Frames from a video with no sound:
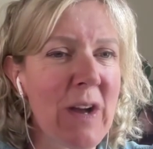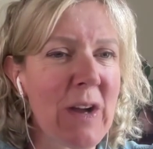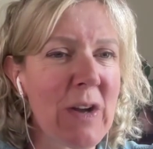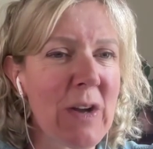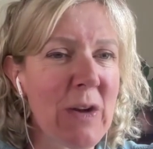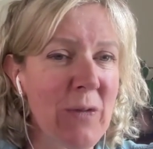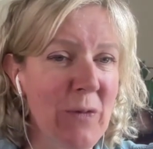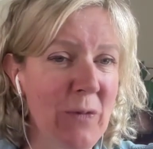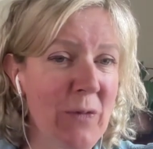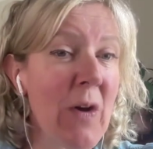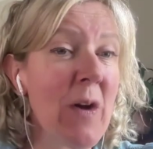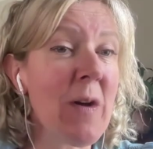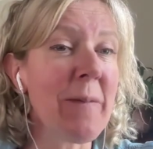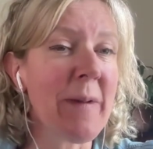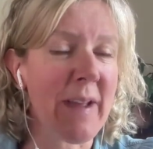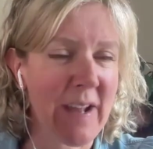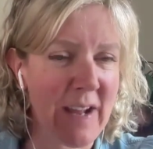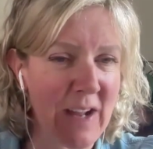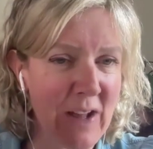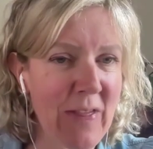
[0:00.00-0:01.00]

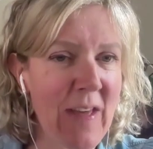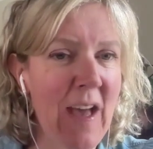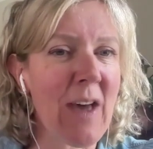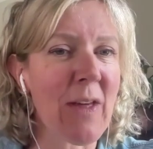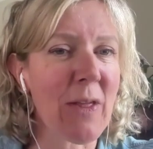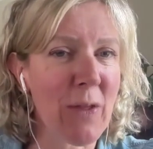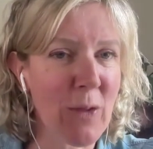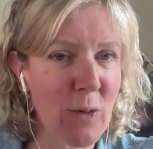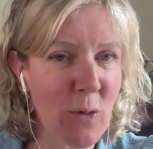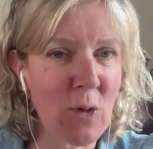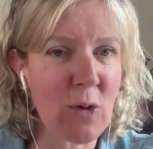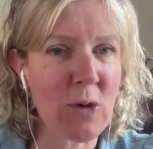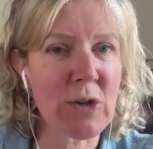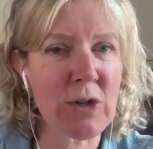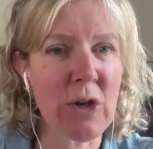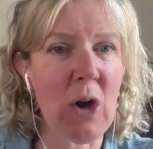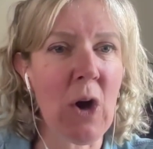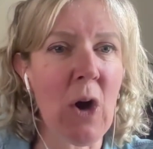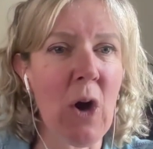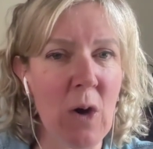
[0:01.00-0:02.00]
confirming that
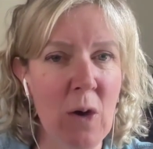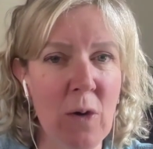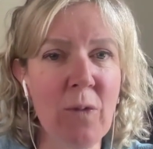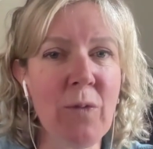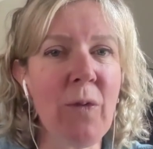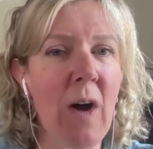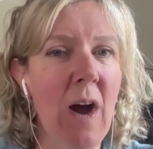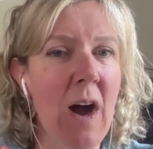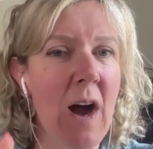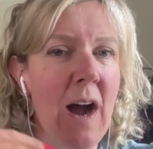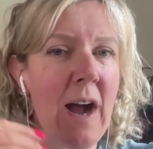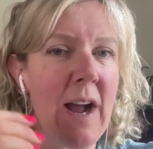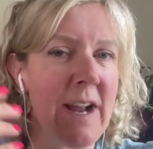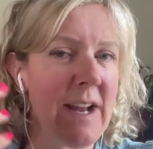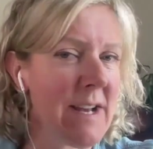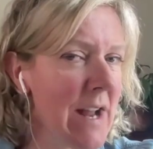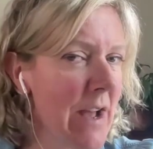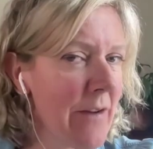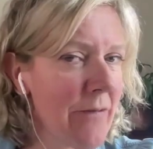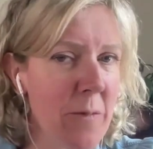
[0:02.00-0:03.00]
thought of, I
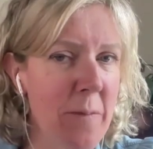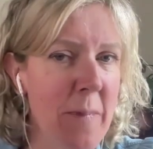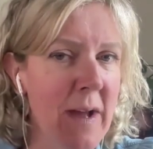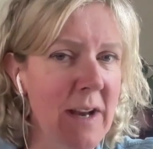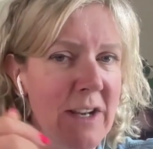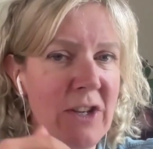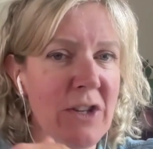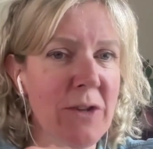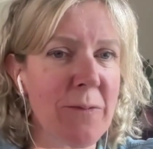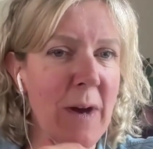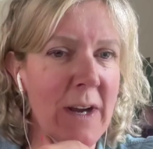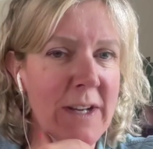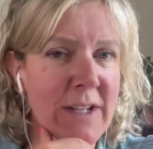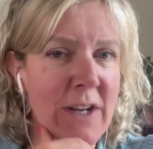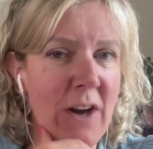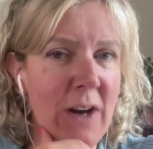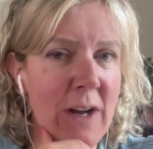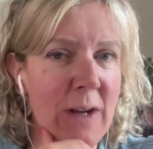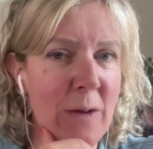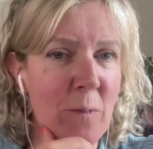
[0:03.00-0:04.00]
never manage my
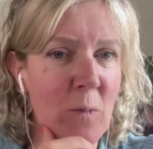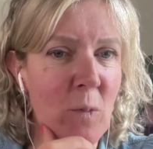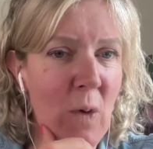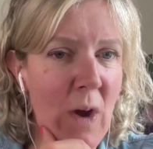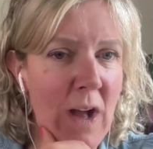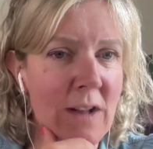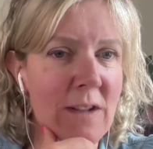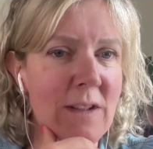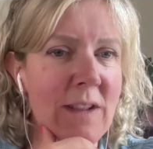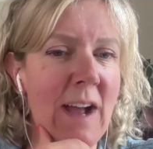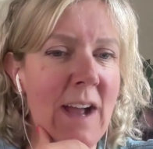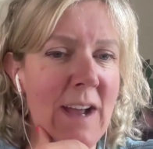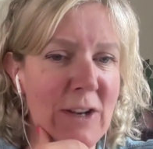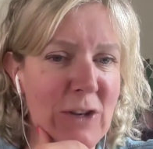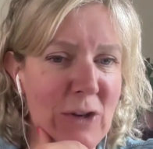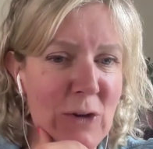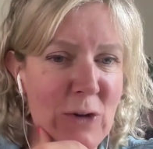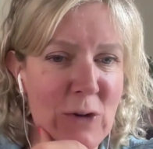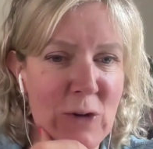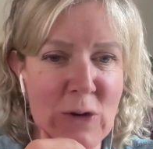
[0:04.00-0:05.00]
time well. And
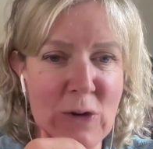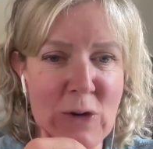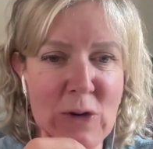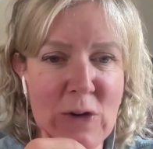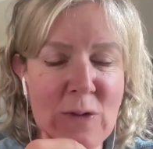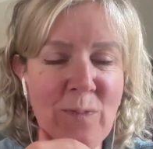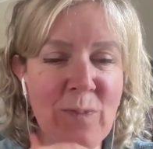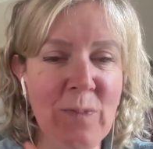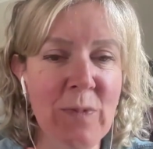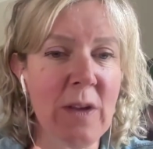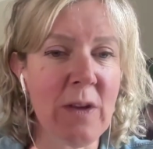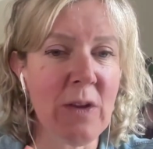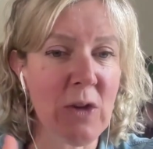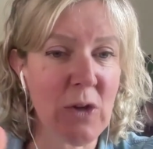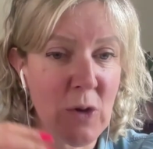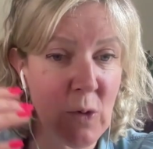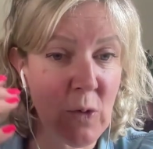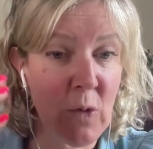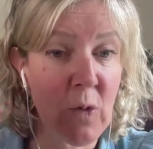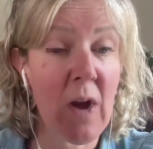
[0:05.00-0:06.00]

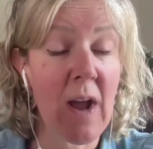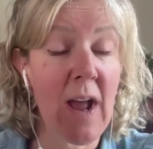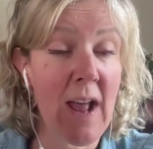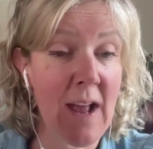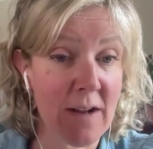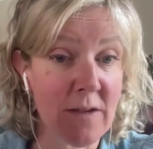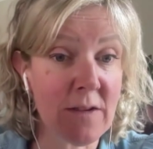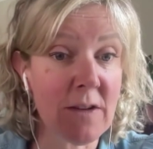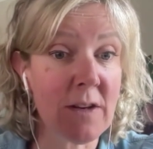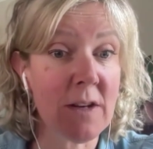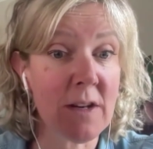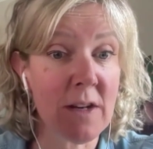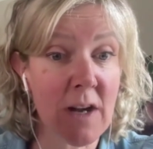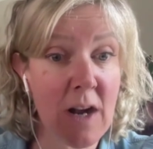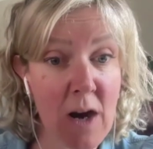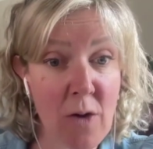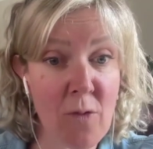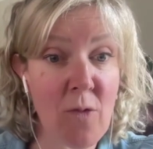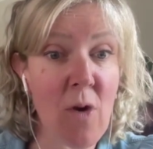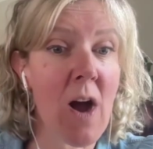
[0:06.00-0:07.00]
you
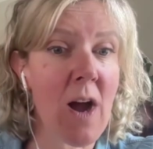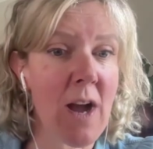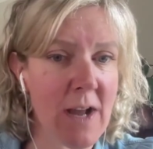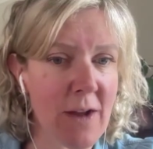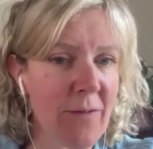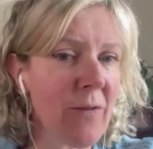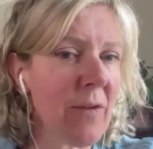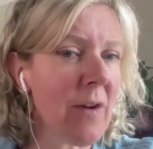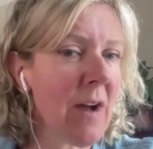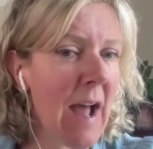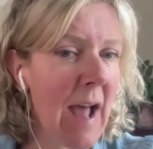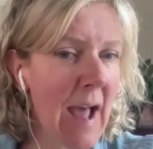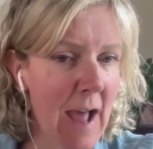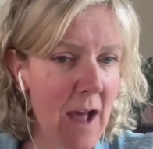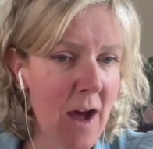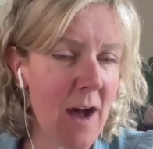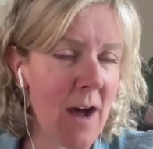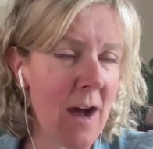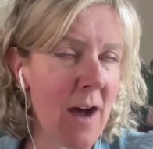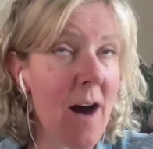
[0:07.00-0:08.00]
arrive
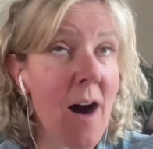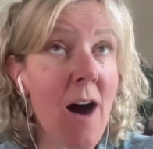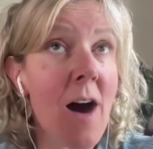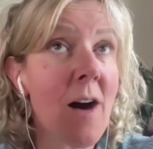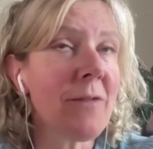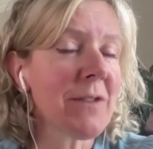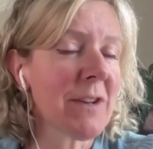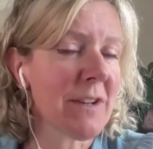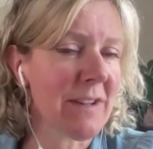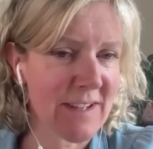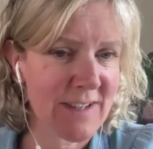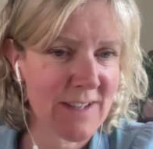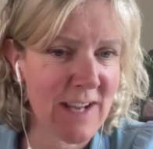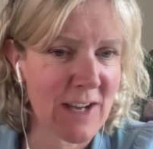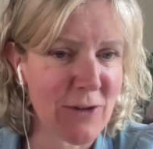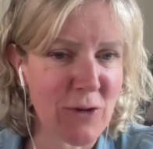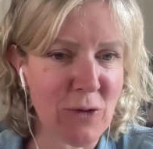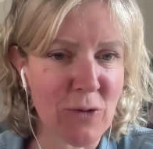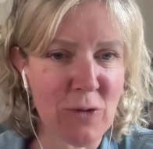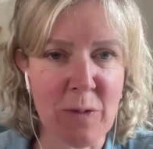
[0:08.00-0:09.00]
after the
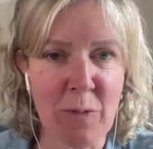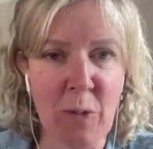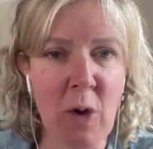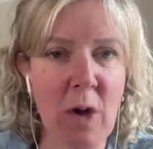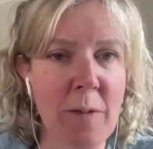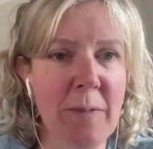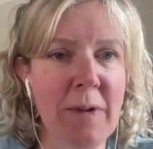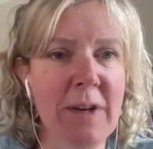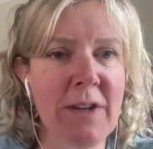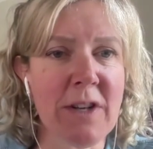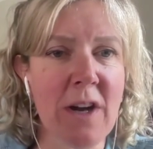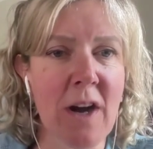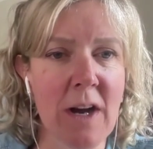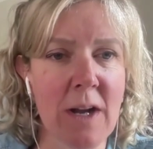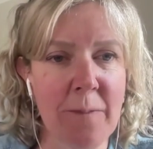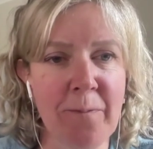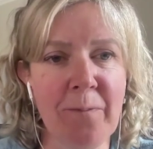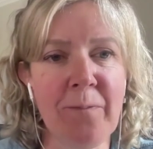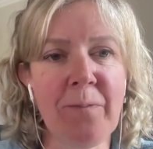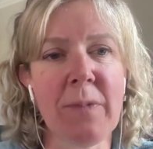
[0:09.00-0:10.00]
scheduled appointment
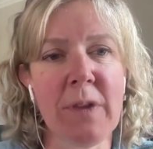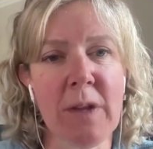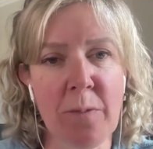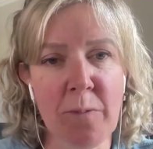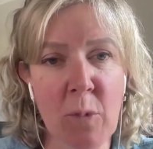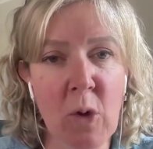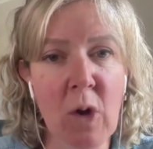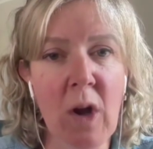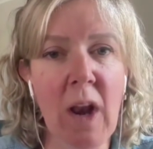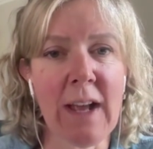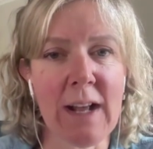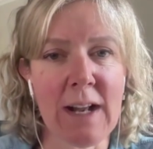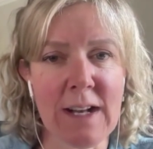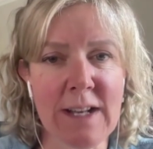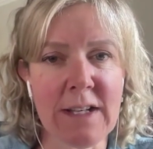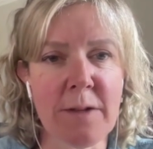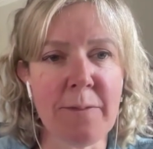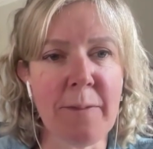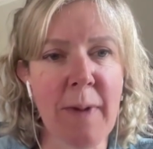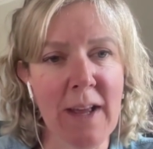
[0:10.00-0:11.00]
time. You're more
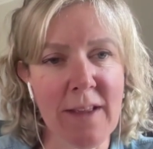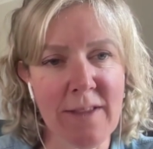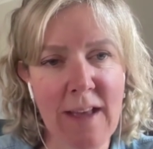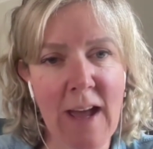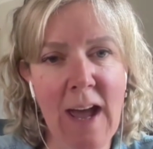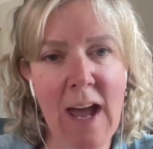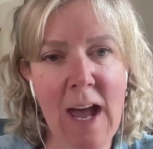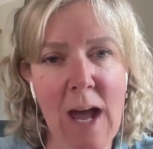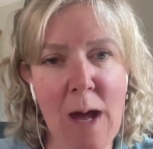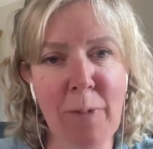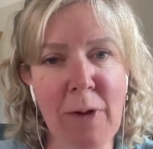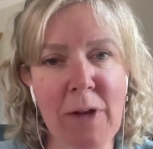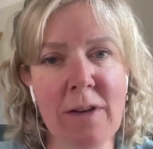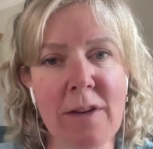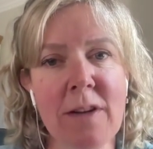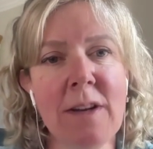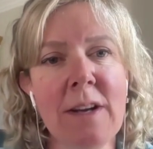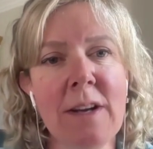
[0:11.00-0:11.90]
likely to make that happen.